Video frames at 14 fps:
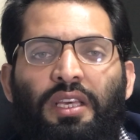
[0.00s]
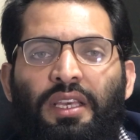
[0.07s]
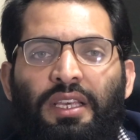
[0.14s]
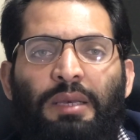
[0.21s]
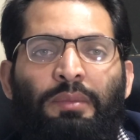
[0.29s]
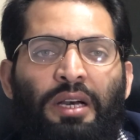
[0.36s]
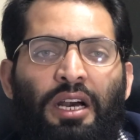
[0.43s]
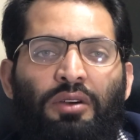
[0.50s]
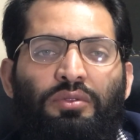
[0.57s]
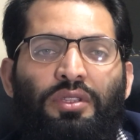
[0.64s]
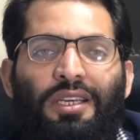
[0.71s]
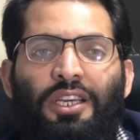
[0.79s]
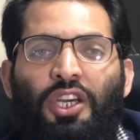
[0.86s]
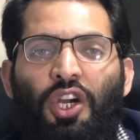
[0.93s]
think
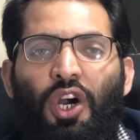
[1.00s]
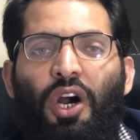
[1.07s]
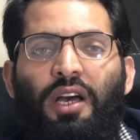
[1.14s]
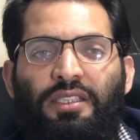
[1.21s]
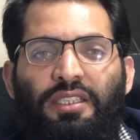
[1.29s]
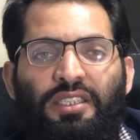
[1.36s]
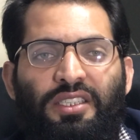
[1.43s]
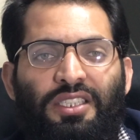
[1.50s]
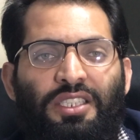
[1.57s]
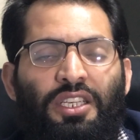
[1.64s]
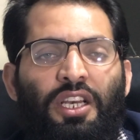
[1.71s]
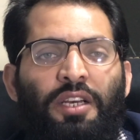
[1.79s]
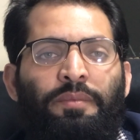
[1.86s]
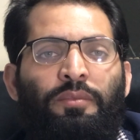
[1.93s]
about the
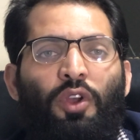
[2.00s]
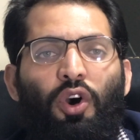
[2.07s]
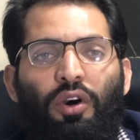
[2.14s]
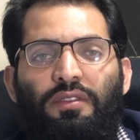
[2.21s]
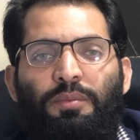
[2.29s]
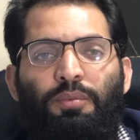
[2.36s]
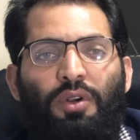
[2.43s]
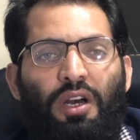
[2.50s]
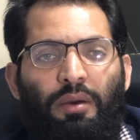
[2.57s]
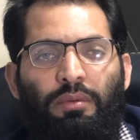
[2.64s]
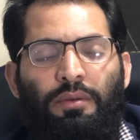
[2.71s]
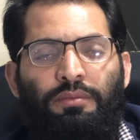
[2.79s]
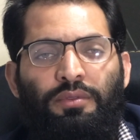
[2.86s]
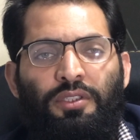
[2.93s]
causes of the
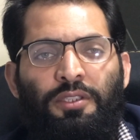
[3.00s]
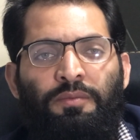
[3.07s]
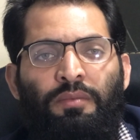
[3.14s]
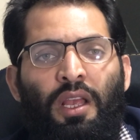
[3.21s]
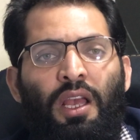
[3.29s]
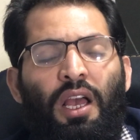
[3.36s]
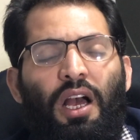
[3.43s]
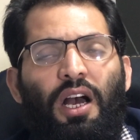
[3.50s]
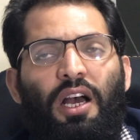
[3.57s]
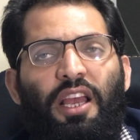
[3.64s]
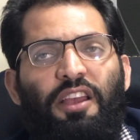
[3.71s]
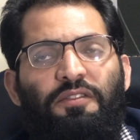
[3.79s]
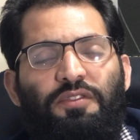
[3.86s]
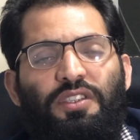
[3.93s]
problems.
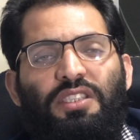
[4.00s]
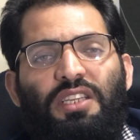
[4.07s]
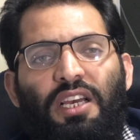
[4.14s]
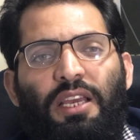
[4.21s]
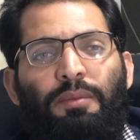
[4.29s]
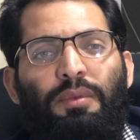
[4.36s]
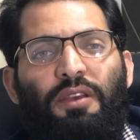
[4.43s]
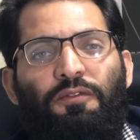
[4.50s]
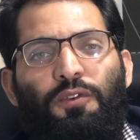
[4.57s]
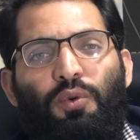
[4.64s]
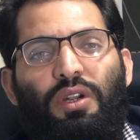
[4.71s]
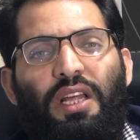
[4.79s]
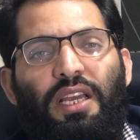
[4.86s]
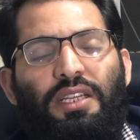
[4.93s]
Every time, if you
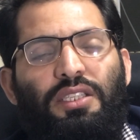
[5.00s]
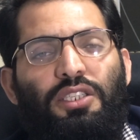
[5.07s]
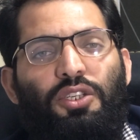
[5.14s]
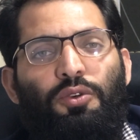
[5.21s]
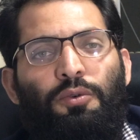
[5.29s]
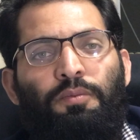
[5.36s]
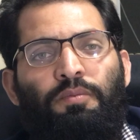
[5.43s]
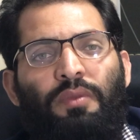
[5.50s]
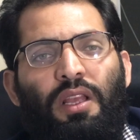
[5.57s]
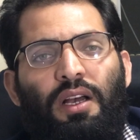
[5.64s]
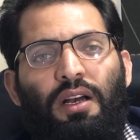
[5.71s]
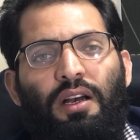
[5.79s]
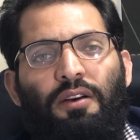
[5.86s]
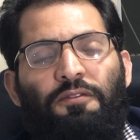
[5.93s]
would like to
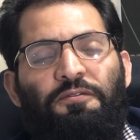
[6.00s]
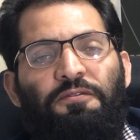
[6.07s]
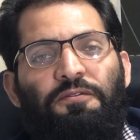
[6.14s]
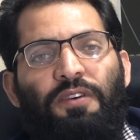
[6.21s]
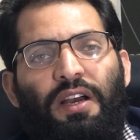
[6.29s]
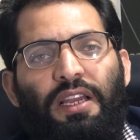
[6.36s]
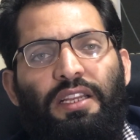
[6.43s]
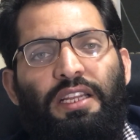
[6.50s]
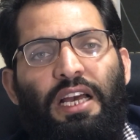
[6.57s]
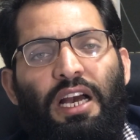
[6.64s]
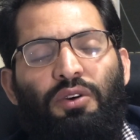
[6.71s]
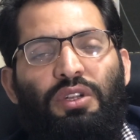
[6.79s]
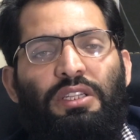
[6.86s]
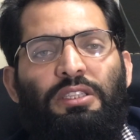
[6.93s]
find
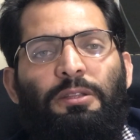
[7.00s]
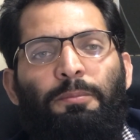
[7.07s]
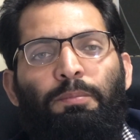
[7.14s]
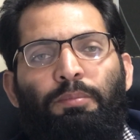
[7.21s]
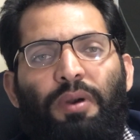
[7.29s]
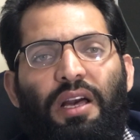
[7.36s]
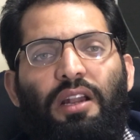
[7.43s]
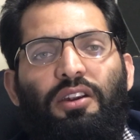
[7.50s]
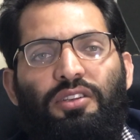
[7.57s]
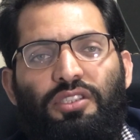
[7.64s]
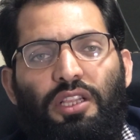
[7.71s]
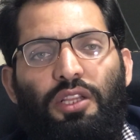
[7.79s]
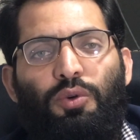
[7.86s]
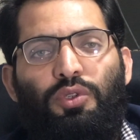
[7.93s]
out the better
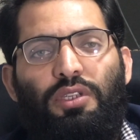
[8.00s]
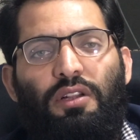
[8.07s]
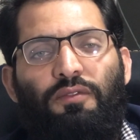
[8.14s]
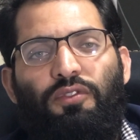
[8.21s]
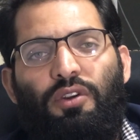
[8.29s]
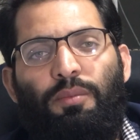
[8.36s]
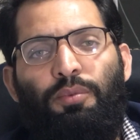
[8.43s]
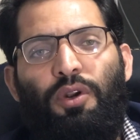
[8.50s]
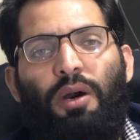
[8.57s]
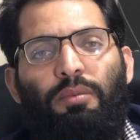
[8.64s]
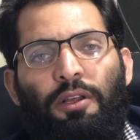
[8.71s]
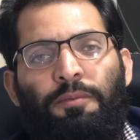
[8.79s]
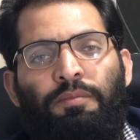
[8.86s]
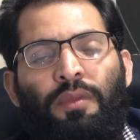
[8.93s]
solution for a
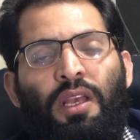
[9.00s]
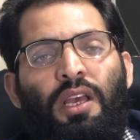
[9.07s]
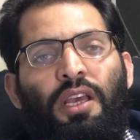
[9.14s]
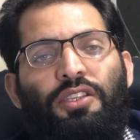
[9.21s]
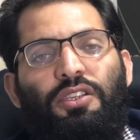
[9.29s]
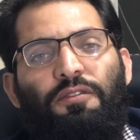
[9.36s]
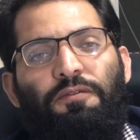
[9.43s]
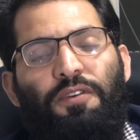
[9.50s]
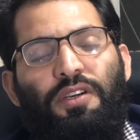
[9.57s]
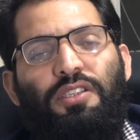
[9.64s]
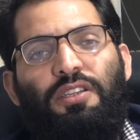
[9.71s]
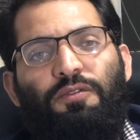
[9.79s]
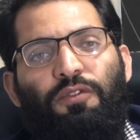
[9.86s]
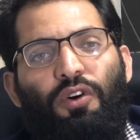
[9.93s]
problem, so
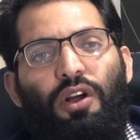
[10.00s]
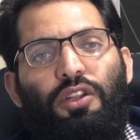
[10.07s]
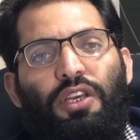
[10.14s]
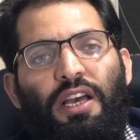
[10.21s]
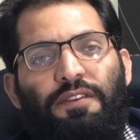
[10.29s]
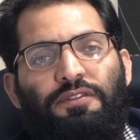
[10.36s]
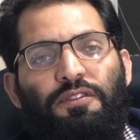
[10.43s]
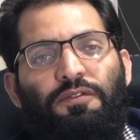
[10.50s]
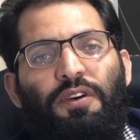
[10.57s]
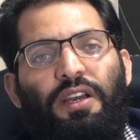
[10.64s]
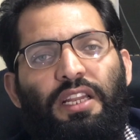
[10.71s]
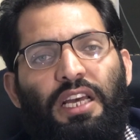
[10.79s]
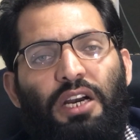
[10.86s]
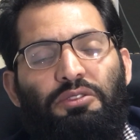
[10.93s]
first of all you have to
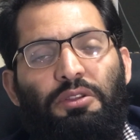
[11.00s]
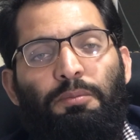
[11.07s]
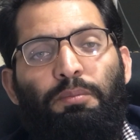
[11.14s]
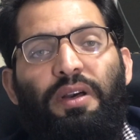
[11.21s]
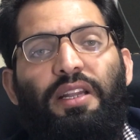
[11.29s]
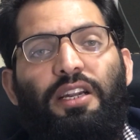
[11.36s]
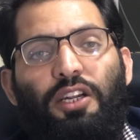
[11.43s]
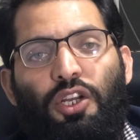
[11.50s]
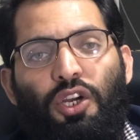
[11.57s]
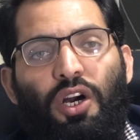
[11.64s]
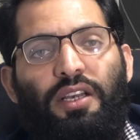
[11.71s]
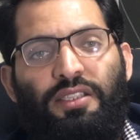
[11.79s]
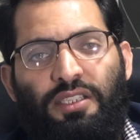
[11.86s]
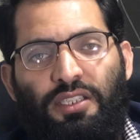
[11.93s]
find out the better
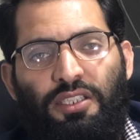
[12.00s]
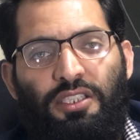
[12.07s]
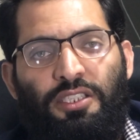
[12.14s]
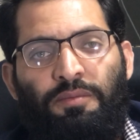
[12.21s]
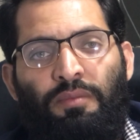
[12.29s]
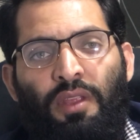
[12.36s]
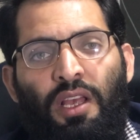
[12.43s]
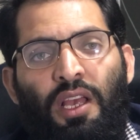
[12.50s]
causes.